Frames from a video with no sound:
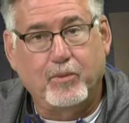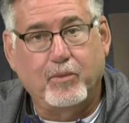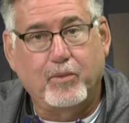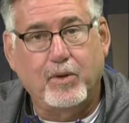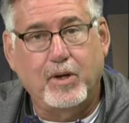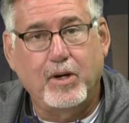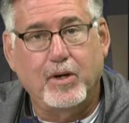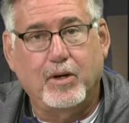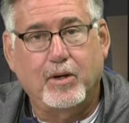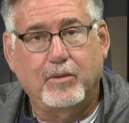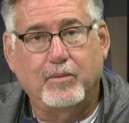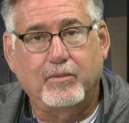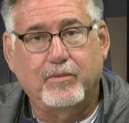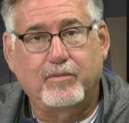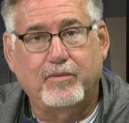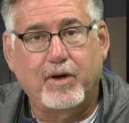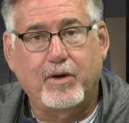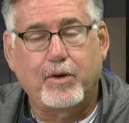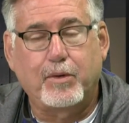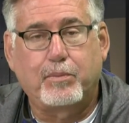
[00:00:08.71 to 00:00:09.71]
we are
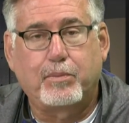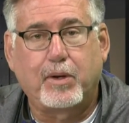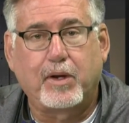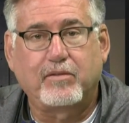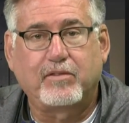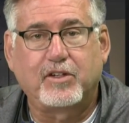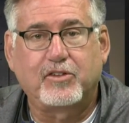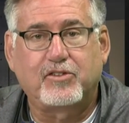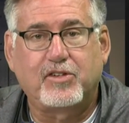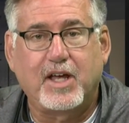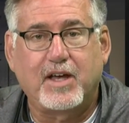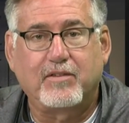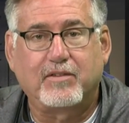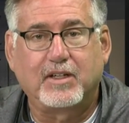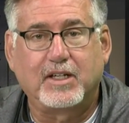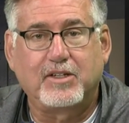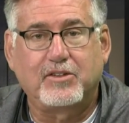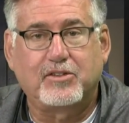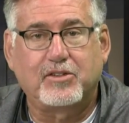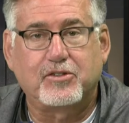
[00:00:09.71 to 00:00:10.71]
very privileged to have
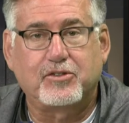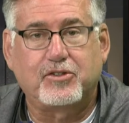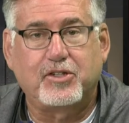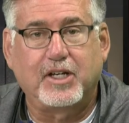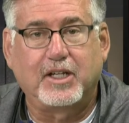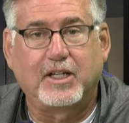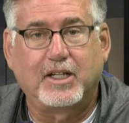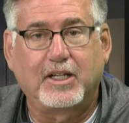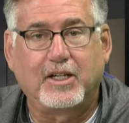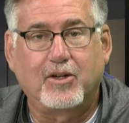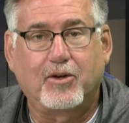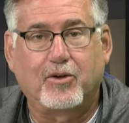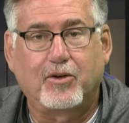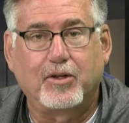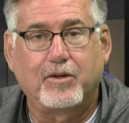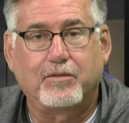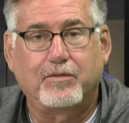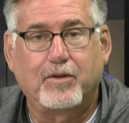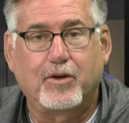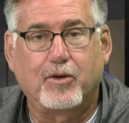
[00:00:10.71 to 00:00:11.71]
Lisa Schilling on
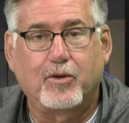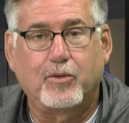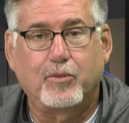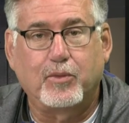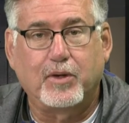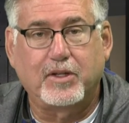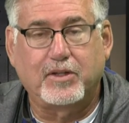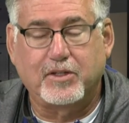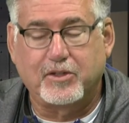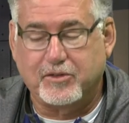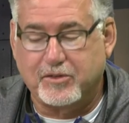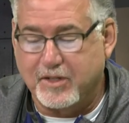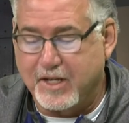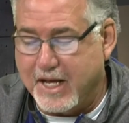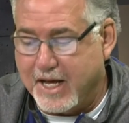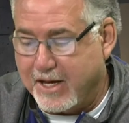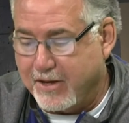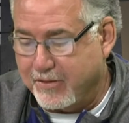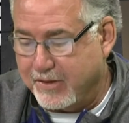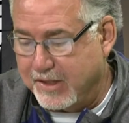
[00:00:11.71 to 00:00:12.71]
the phone with us
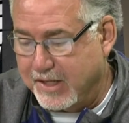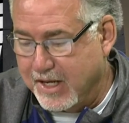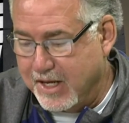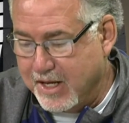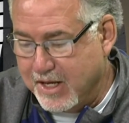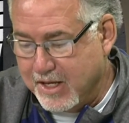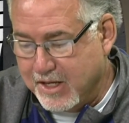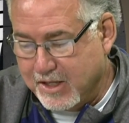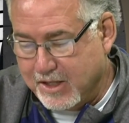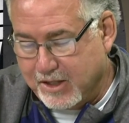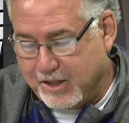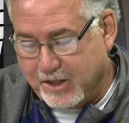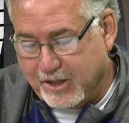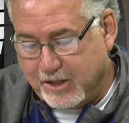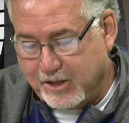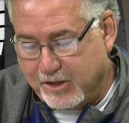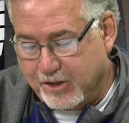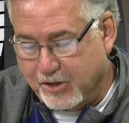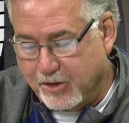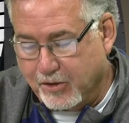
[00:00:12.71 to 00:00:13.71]
now. And you,
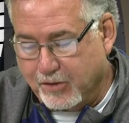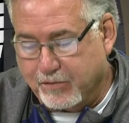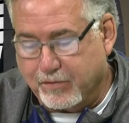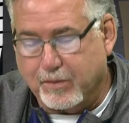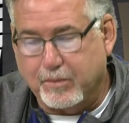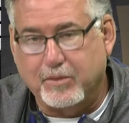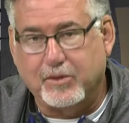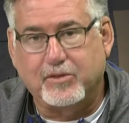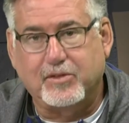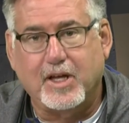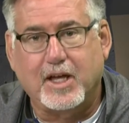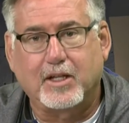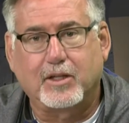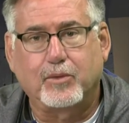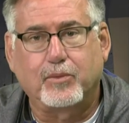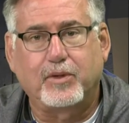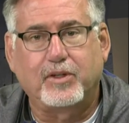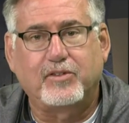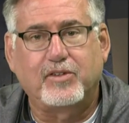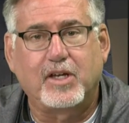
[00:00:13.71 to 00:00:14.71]
you know, from the South
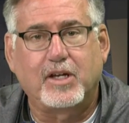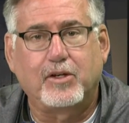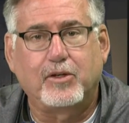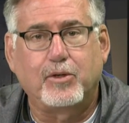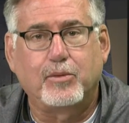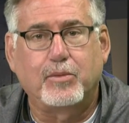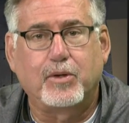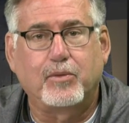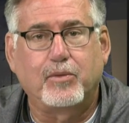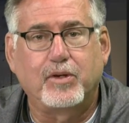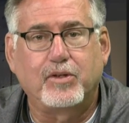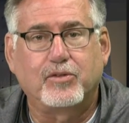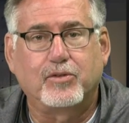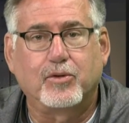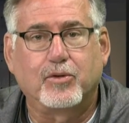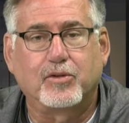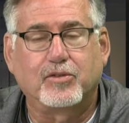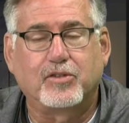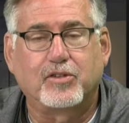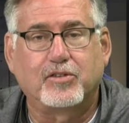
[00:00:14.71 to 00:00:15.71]
Louisiana Human
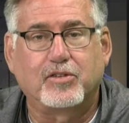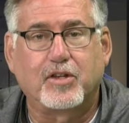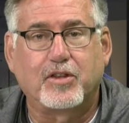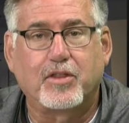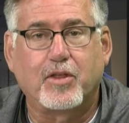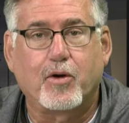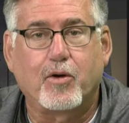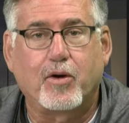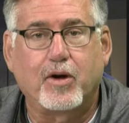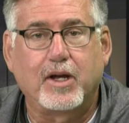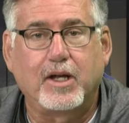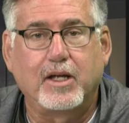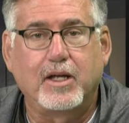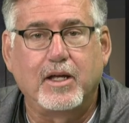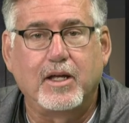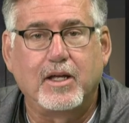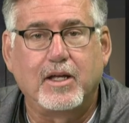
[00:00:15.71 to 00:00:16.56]
Resources Authority,